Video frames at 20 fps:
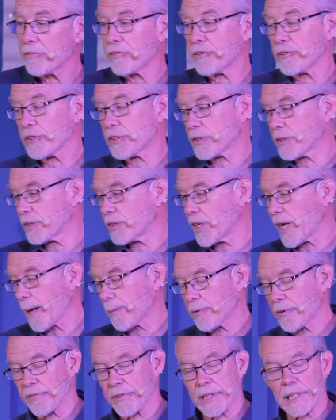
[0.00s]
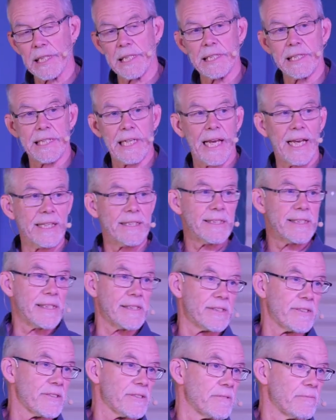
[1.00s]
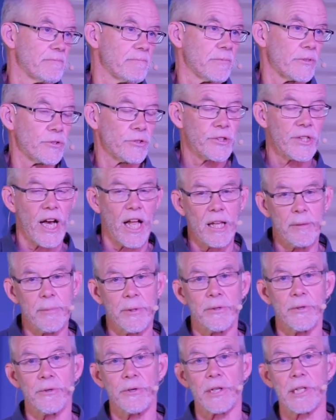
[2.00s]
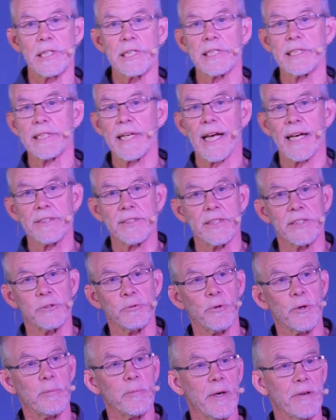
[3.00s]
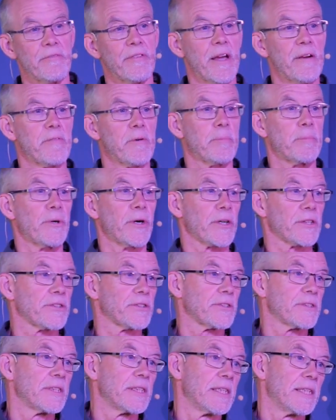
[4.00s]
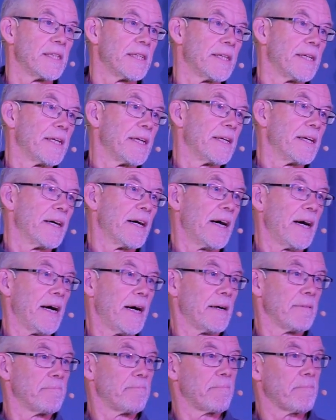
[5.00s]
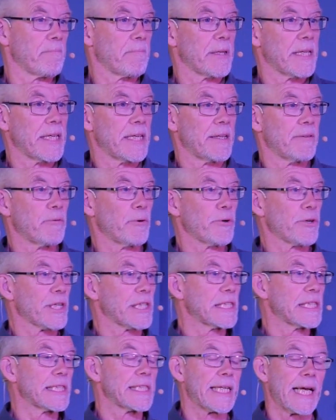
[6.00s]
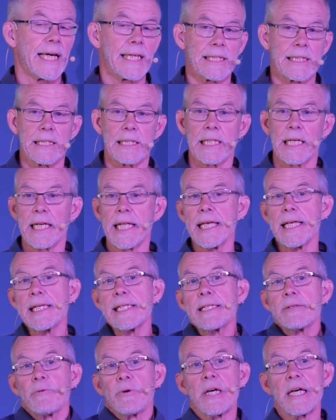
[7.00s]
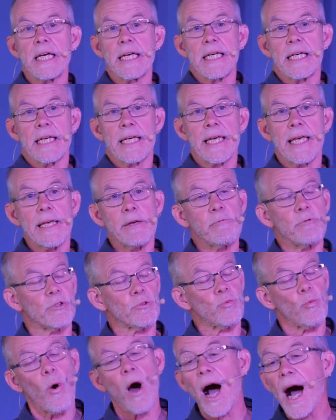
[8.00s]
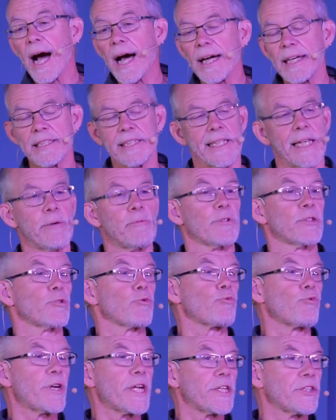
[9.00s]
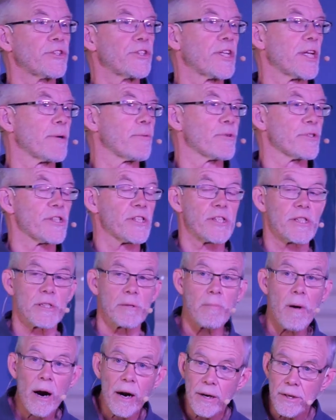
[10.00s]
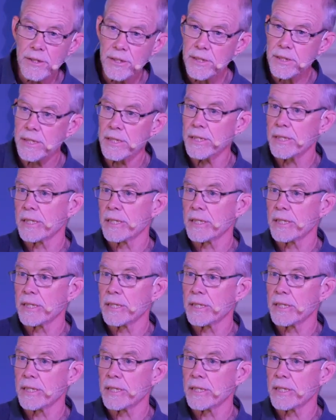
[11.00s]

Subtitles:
the first chapter of Ecclesiastes, you know, Solomon wrote Ecclesiastes, one of my favorite books. He wrote Ecclesiastes, and he was wise, he was rich, he was smart.